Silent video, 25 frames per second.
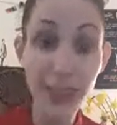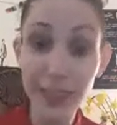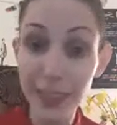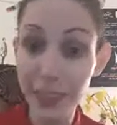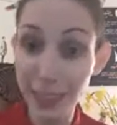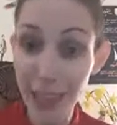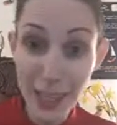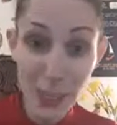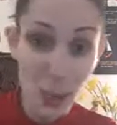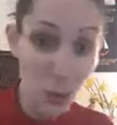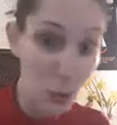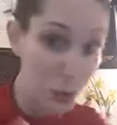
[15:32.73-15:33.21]
And the
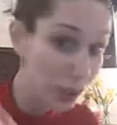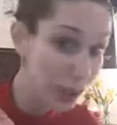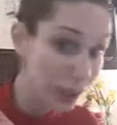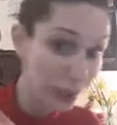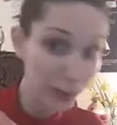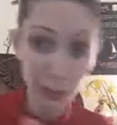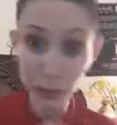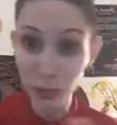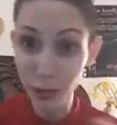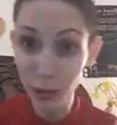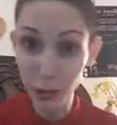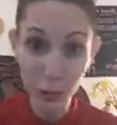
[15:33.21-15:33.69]
last one,
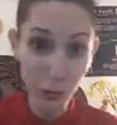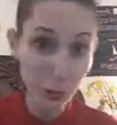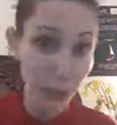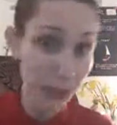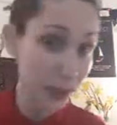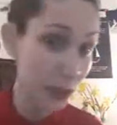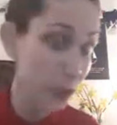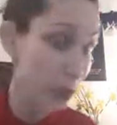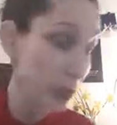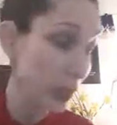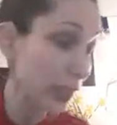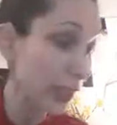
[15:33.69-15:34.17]
I'll do it
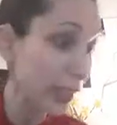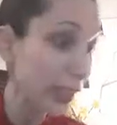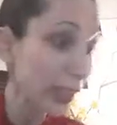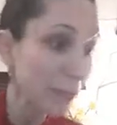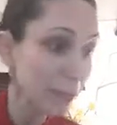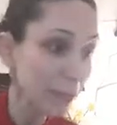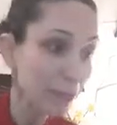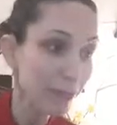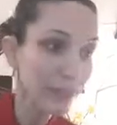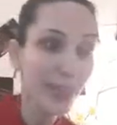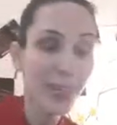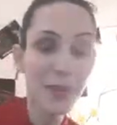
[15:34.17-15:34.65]
really quickly
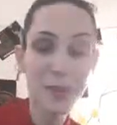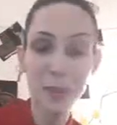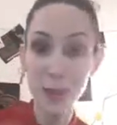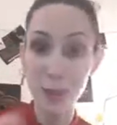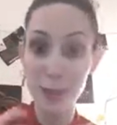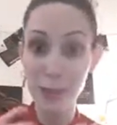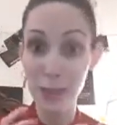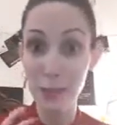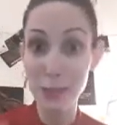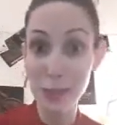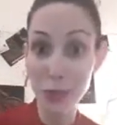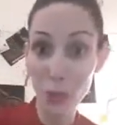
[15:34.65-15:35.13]

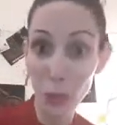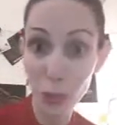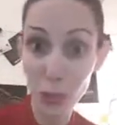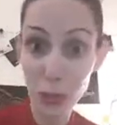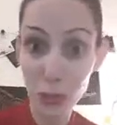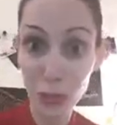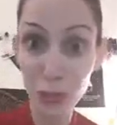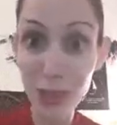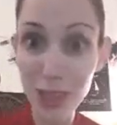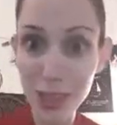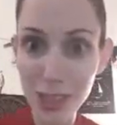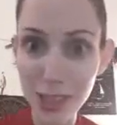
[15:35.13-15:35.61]
because I'm so
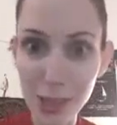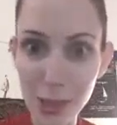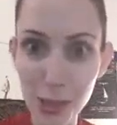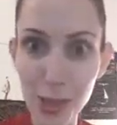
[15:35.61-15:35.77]
curious